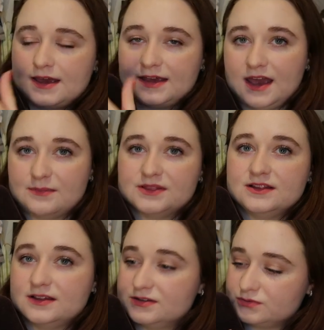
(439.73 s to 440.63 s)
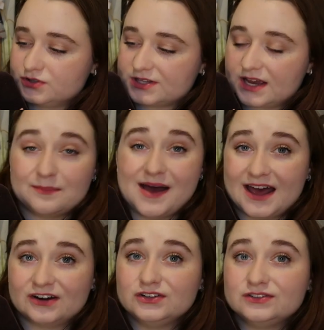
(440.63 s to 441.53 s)
It came in, this was just like a
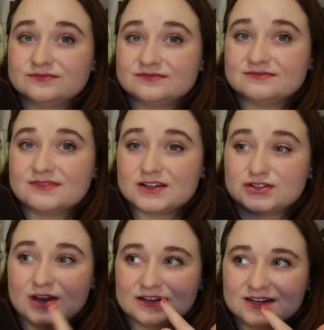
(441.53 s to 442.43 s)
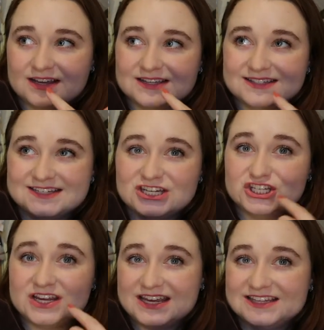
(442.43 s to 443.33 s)
panel, so you had to like
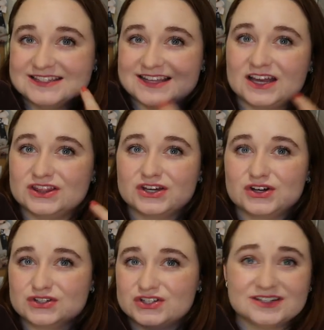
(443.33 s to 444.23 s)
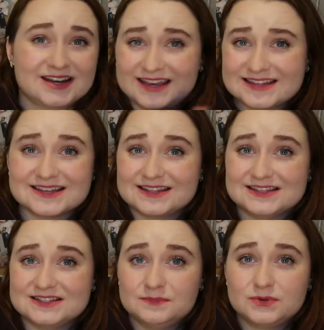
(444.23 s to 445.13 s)
stitch inside the cushion, like inside
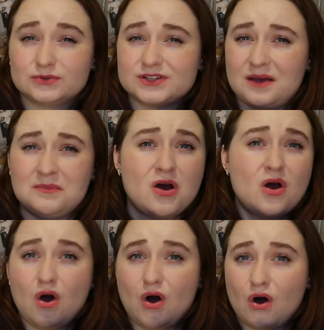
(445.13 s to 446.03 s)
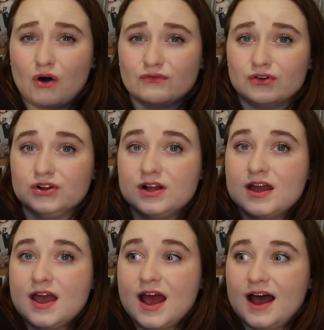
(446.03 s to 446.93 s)
the zip the whole time. Awful.
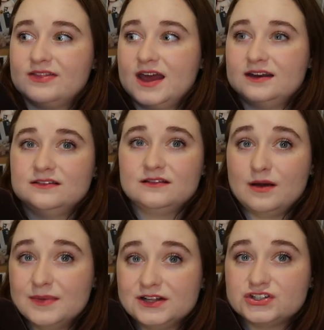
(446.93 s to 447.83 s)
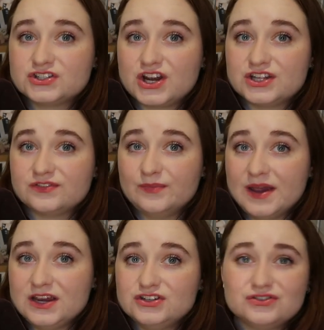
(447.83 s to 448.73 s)
And then a million shades of
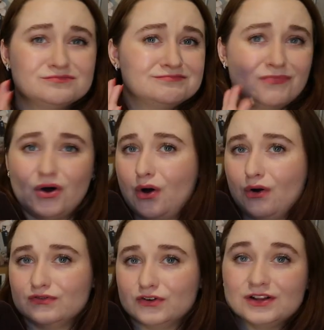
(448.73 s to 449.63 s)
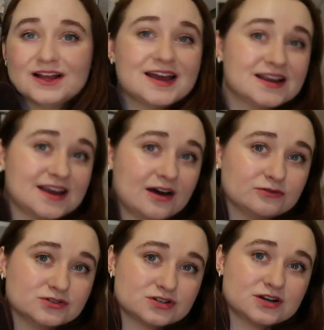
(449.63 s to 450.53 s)
beige. Awful.
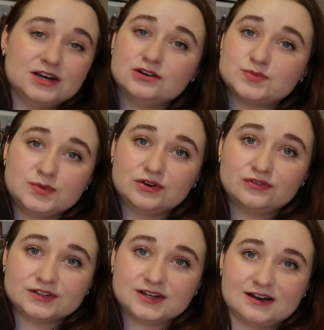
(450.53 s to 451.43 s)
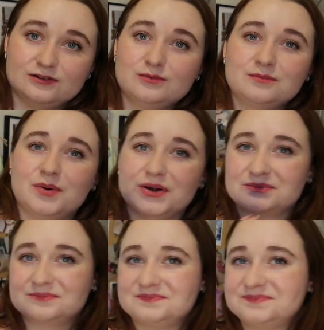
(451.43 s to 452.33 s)
Now it looks beautiful now, but
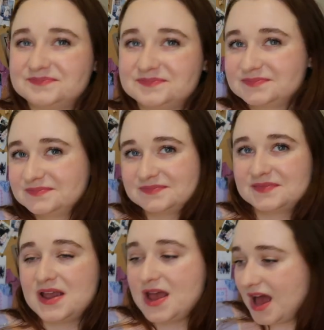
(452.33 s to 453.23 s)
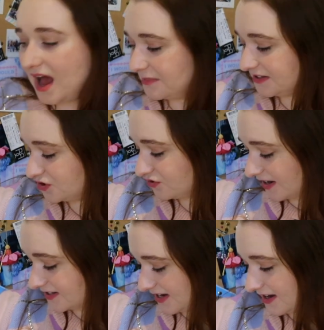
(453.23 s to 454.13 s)
a bit
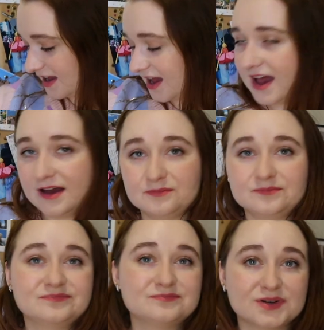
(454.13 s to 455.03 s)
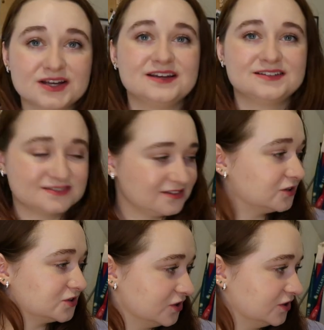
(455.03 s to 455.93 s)
stressy. But it
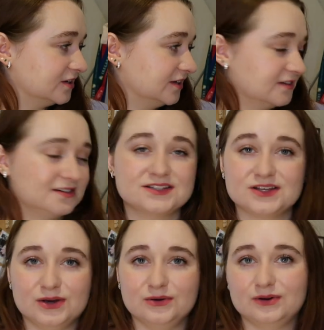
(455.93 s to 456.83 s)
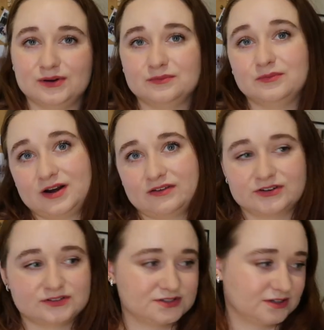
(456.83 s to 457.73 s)
looks good and it's cute and whatever.